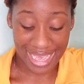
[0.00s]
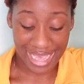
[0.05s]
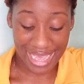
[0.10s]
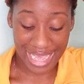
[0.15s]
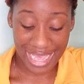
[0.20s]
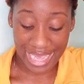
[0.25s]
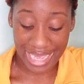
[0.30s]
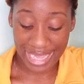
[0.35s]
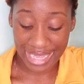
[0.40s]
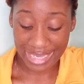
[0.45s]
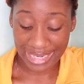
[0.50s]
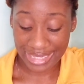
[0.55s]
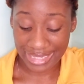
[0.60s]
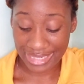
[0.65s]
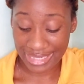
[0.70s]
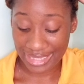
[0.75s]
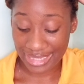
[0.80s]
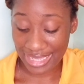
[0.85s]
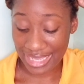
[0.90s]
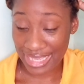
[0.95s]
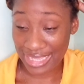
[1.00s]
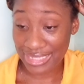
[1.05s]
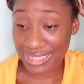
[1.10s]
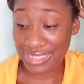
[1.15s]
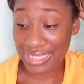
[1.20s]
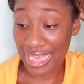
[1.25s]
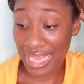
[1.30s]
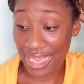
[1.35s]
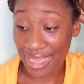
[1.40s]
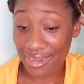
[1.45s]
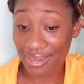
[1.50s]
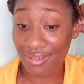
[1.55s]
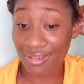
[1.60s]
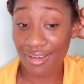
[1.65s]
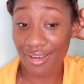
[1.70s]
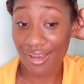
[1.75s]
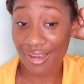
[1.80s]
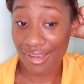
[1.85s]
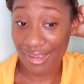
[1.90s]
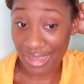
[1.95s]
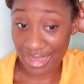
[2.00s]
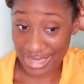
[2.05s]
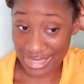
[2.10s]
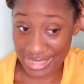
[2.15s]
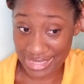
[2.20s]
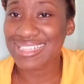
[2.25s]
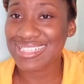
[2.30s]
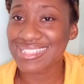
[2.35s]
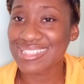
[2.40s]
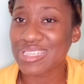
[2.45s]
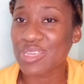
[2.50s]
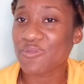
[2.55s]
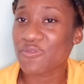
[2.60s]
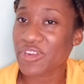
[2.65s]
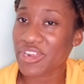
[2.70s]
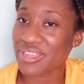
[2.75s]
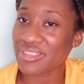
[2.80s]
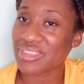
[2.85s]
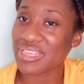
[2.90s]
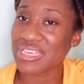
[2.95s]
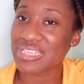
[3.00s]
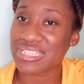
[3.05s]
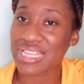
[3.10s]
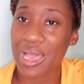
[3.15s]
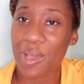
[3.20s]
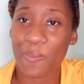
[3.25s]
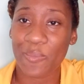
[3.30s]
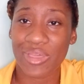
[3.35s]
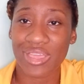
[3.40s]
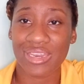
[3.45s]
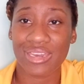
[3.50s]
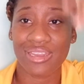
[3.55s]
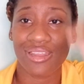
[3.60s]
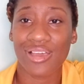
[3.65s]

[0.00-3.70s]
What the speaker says: and it can cause different things to happen,